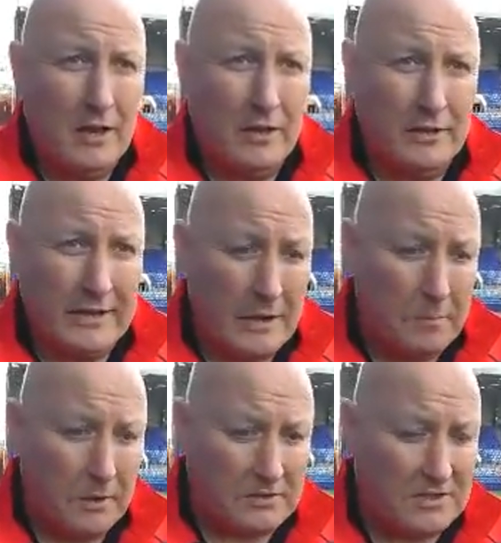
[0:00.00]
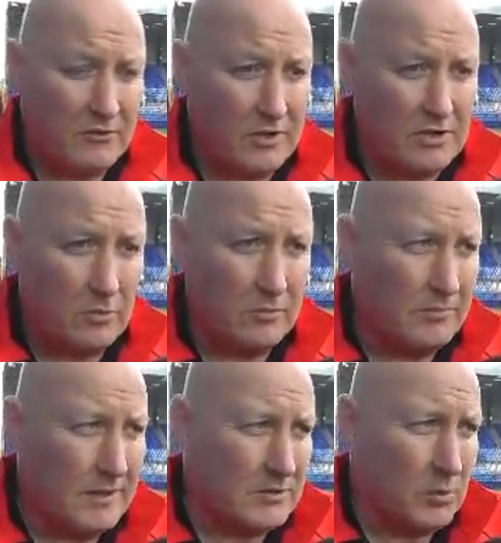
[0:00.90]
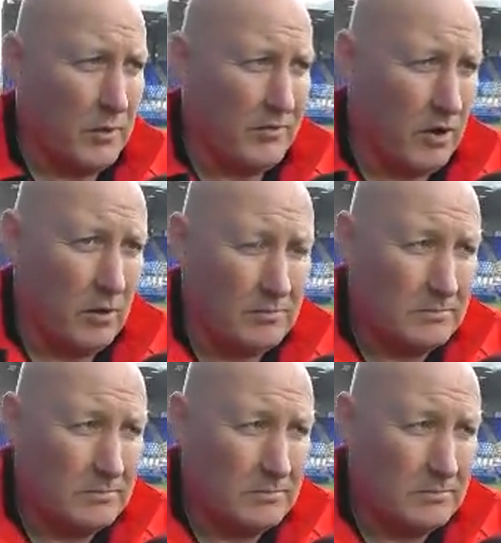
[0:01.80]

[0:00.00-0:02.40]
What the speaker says: and get a positive result, and that's what we've got.